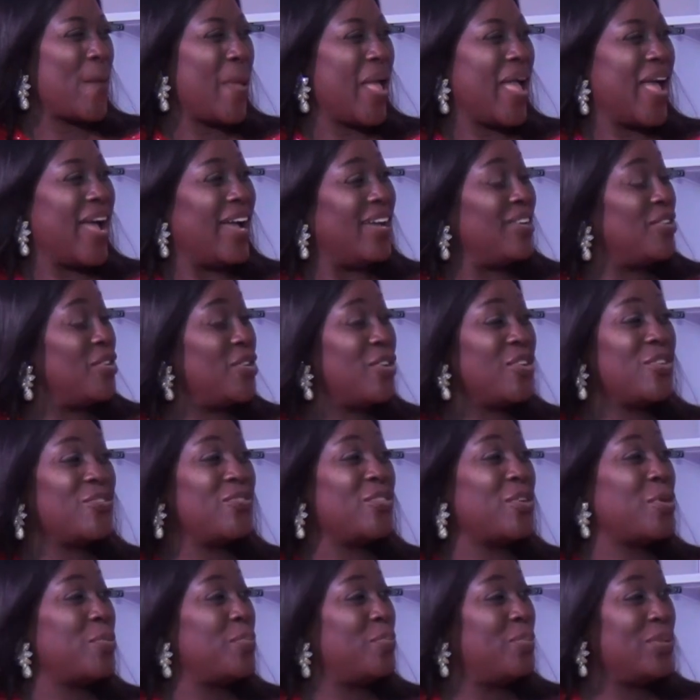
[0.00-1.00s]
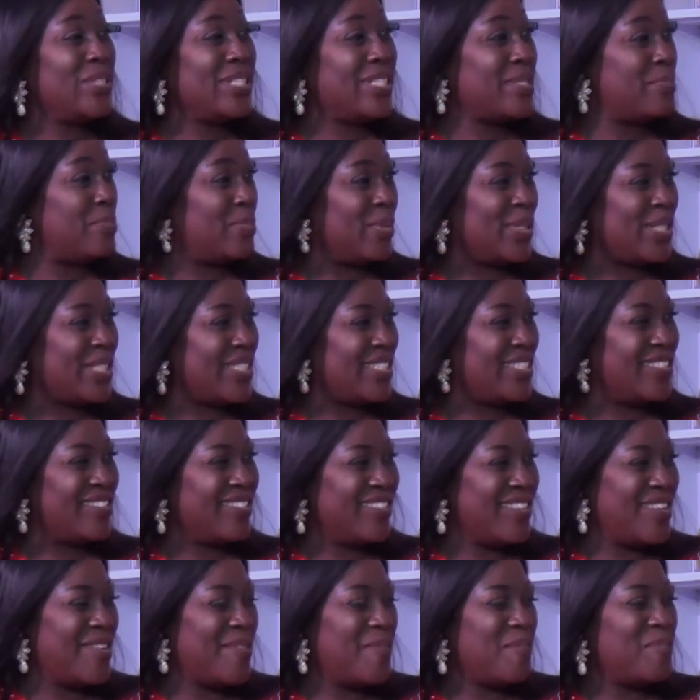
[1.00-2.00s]
I know you're a very busy
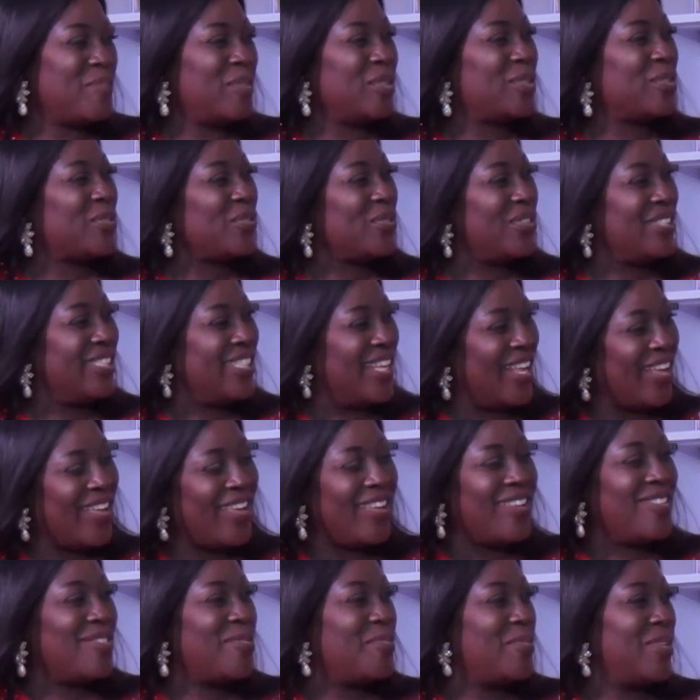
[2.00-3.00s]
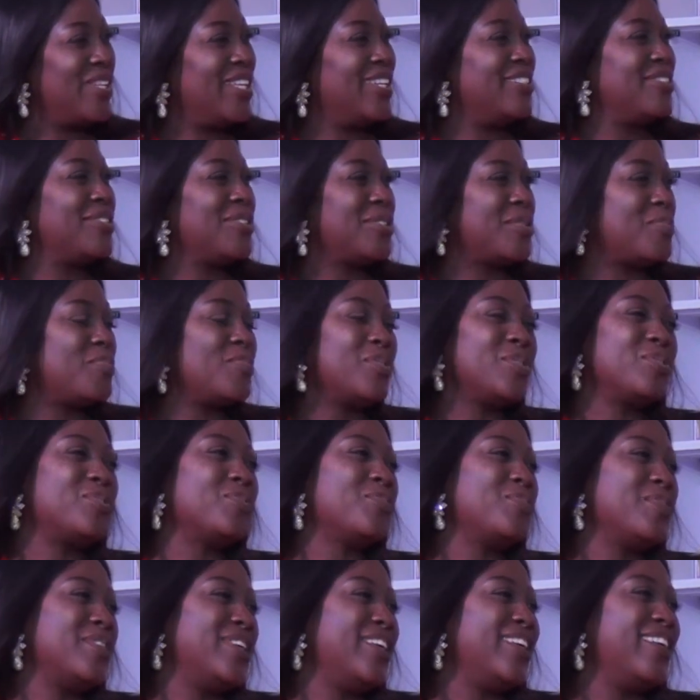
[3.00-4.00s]
person, but today you made adjustments to be
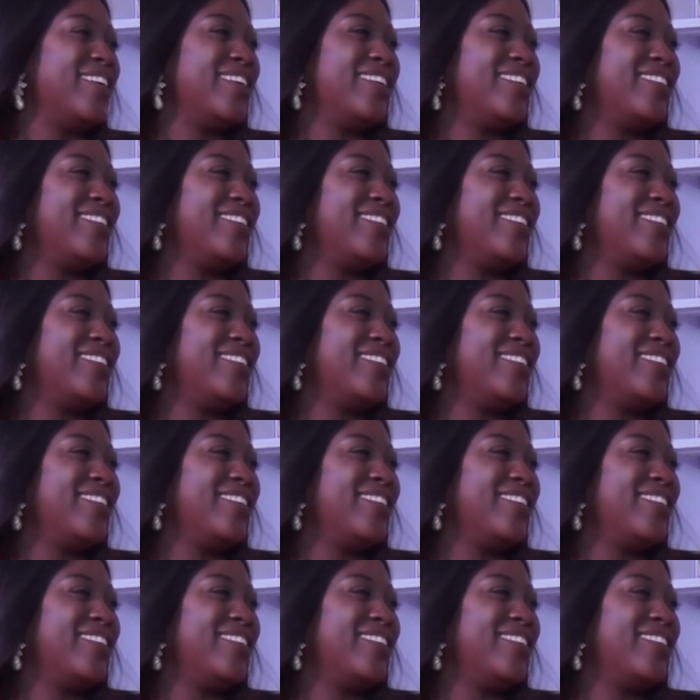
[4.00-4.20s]
here.